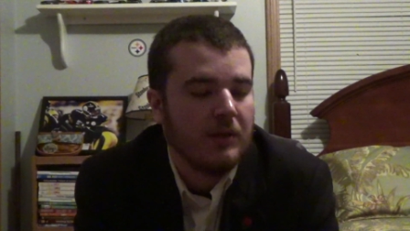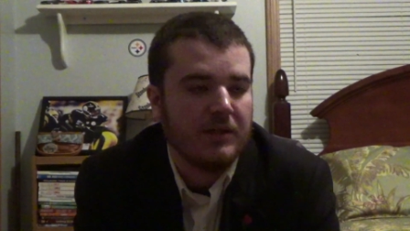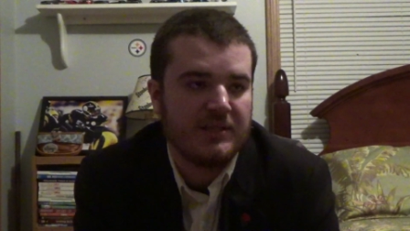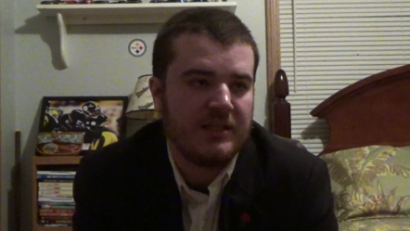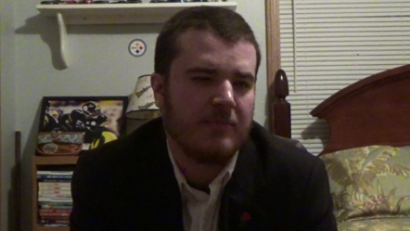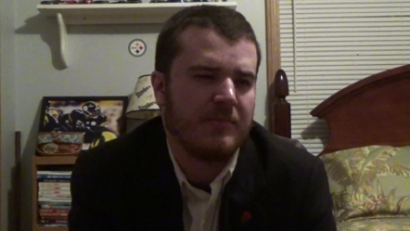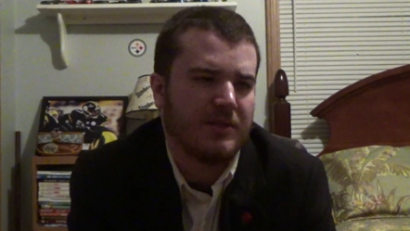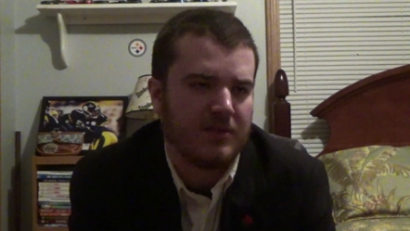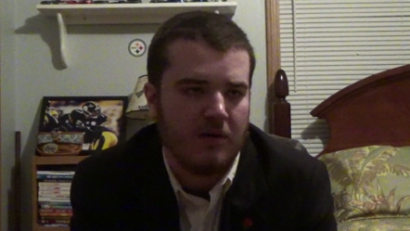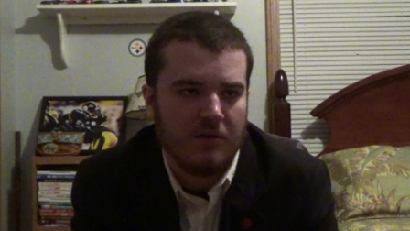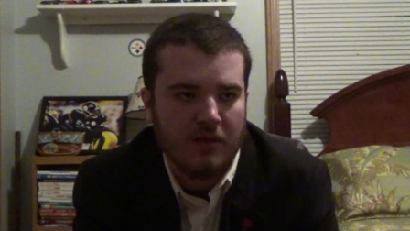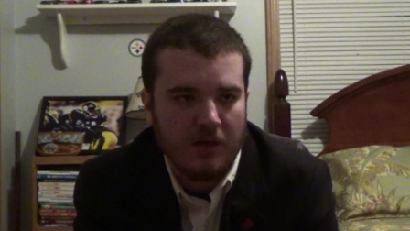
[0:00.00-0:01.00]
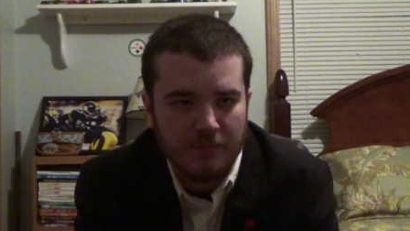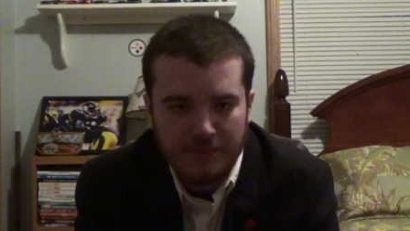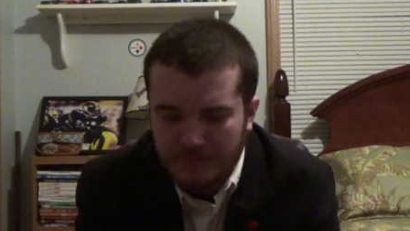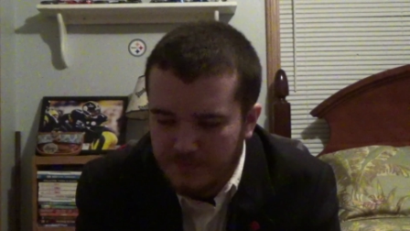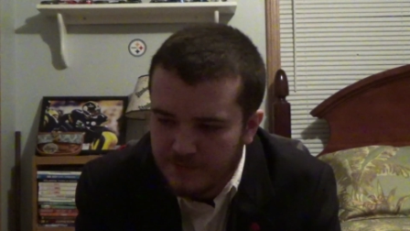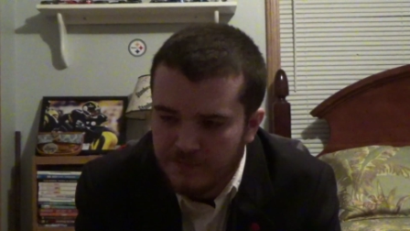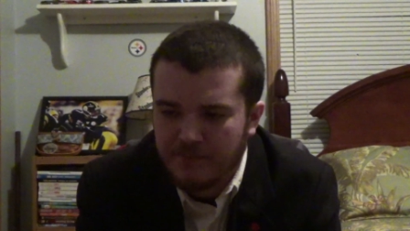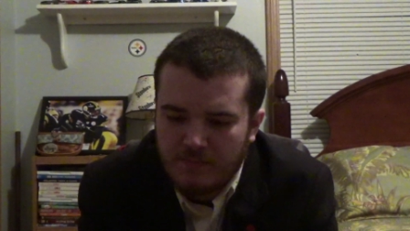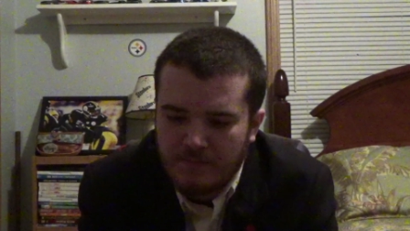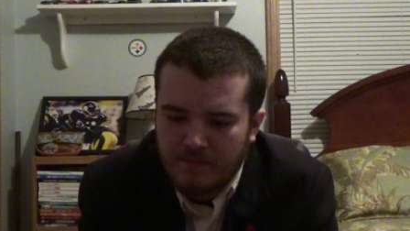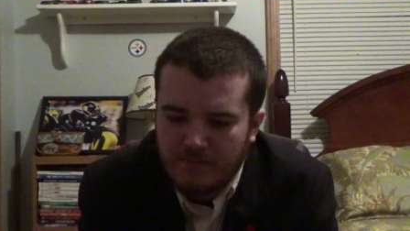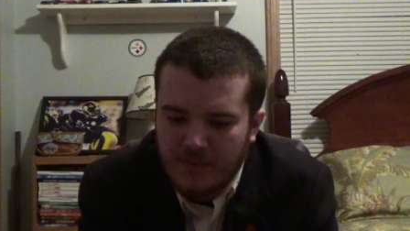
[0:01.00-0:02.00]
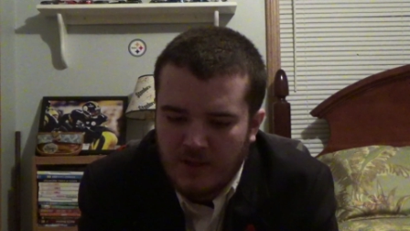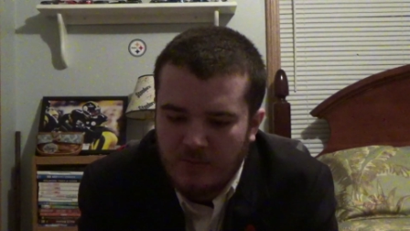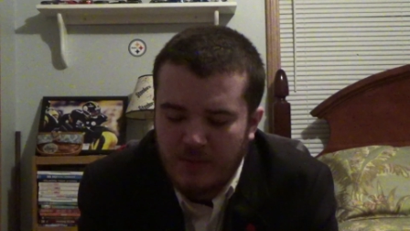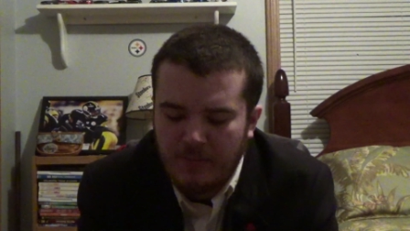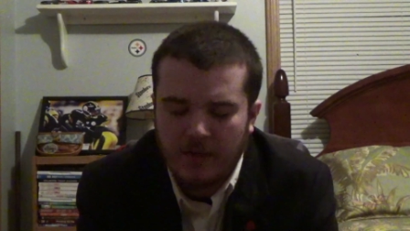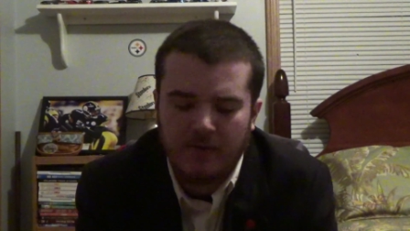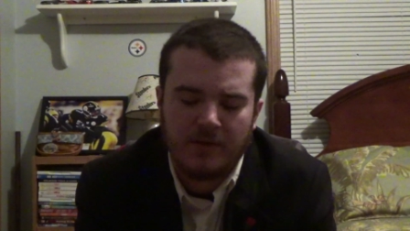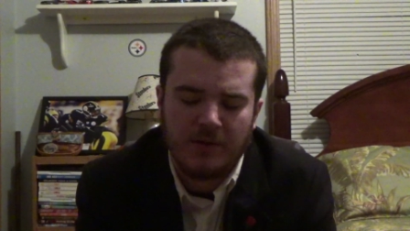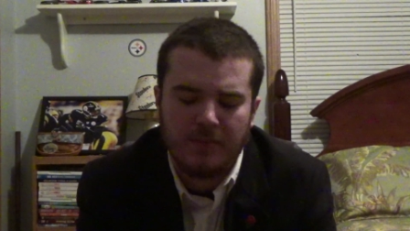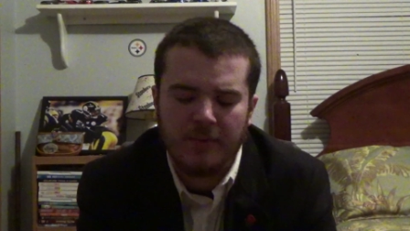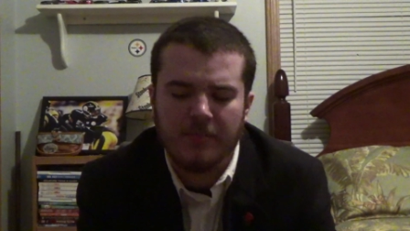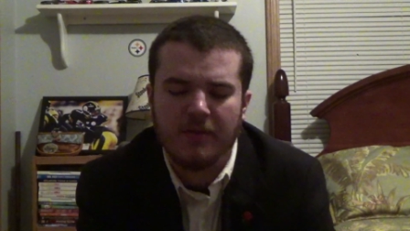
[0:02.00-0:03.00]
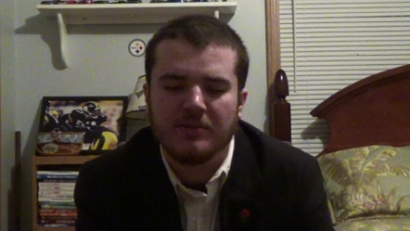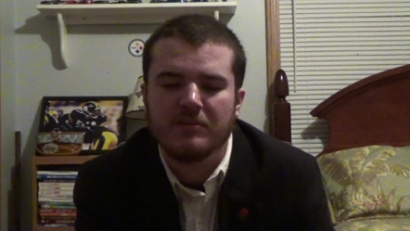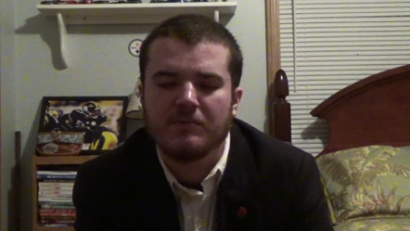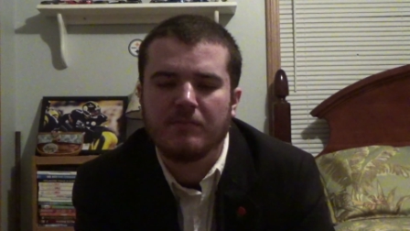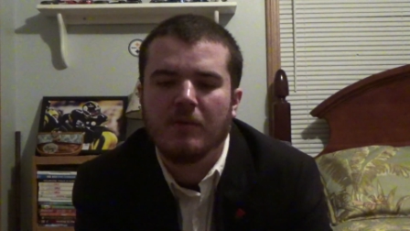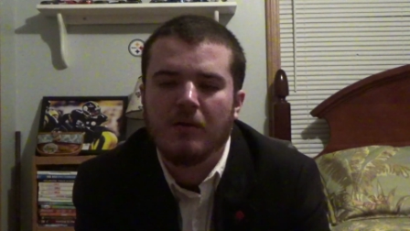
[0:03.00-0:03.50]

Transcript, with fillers: To sum this all up, he'll be married. He'll be missed.